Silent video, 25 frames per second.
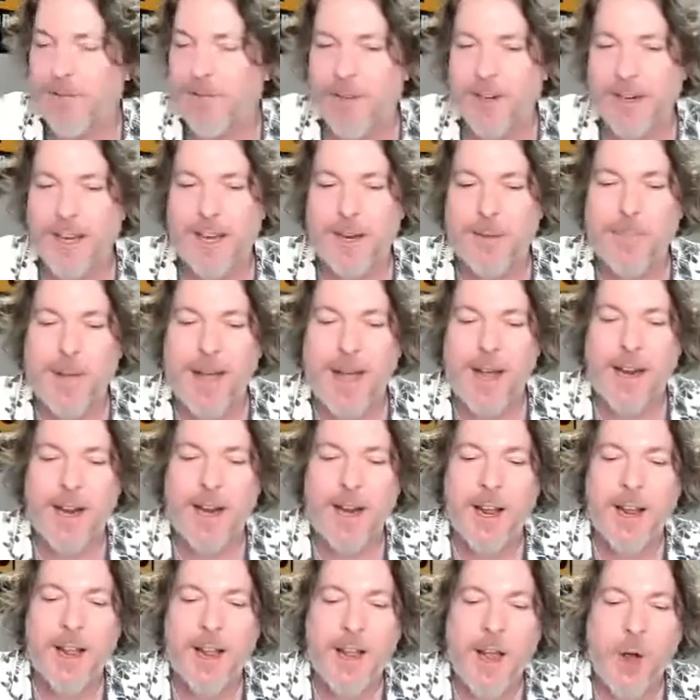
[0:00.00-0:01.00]
and forget about
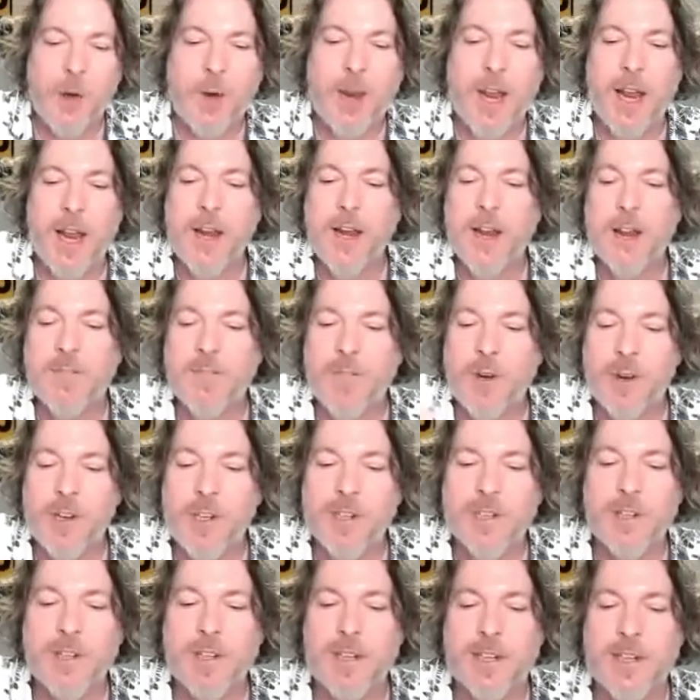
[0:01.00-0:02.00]
it. Okay,
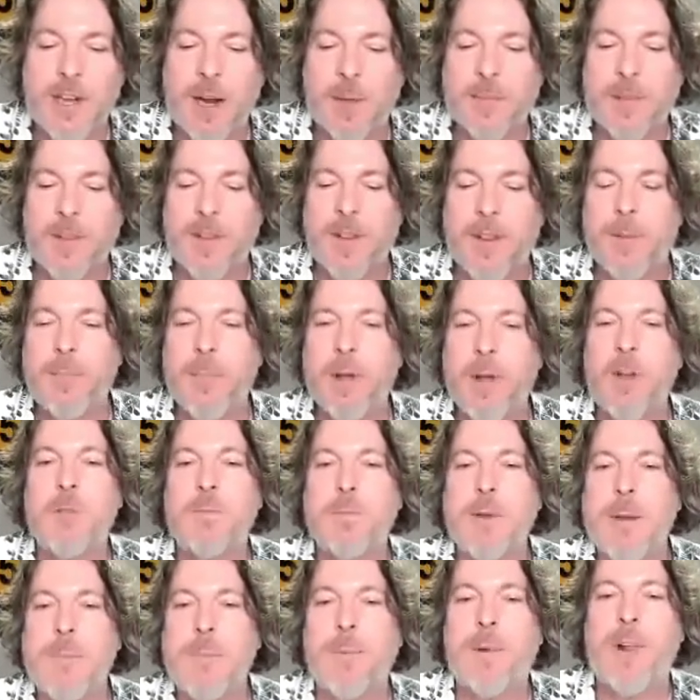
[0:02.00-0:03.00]
conversely, something that
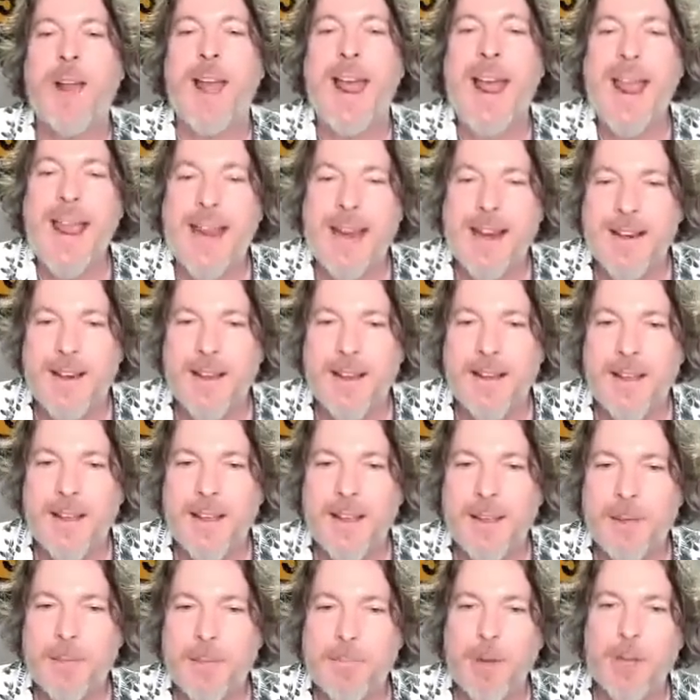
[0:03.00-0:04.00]
most people hate,
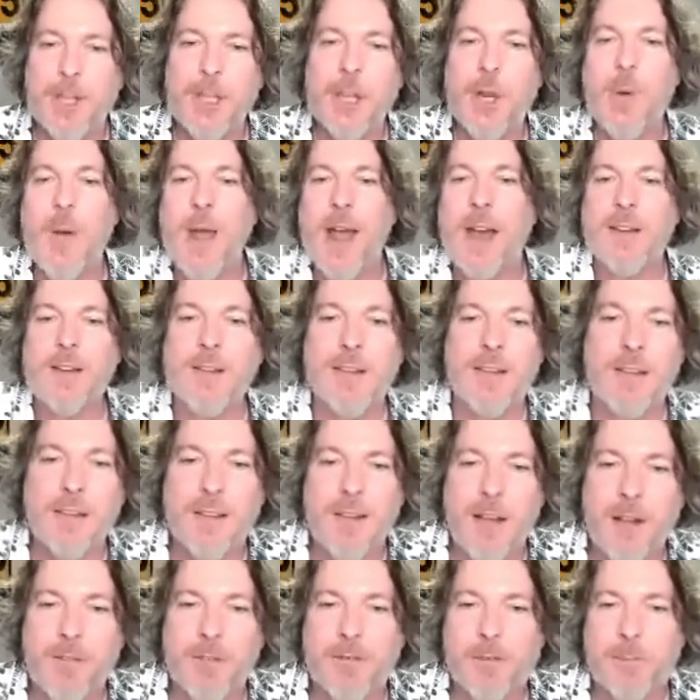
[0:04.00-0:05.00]
but you actually
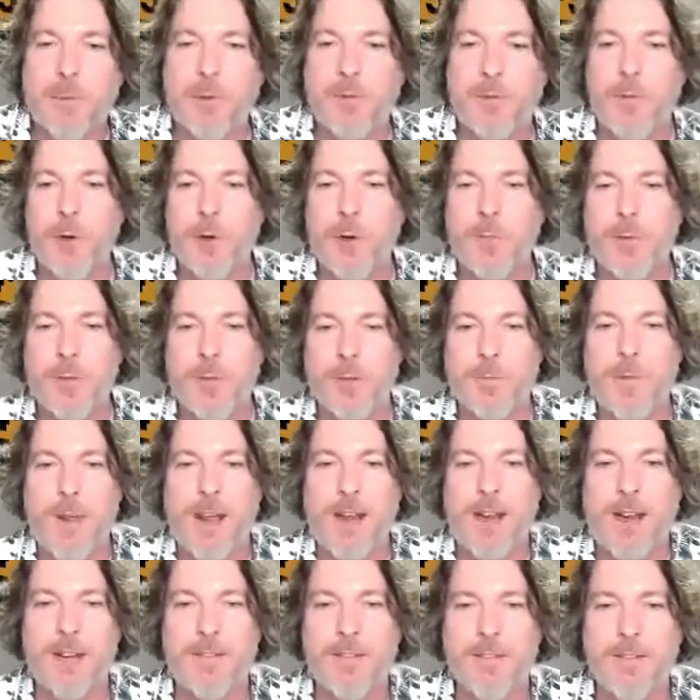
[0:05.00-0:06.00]
love from a food
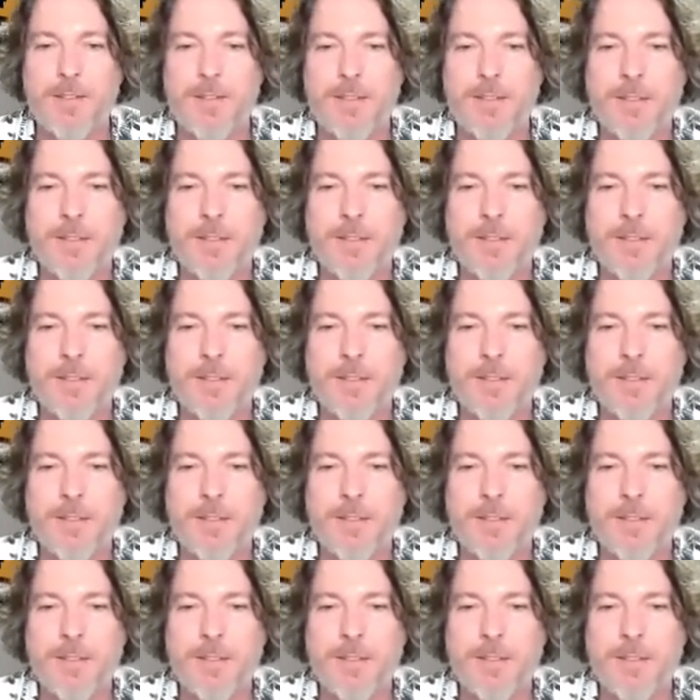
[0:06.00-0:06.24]
perspective.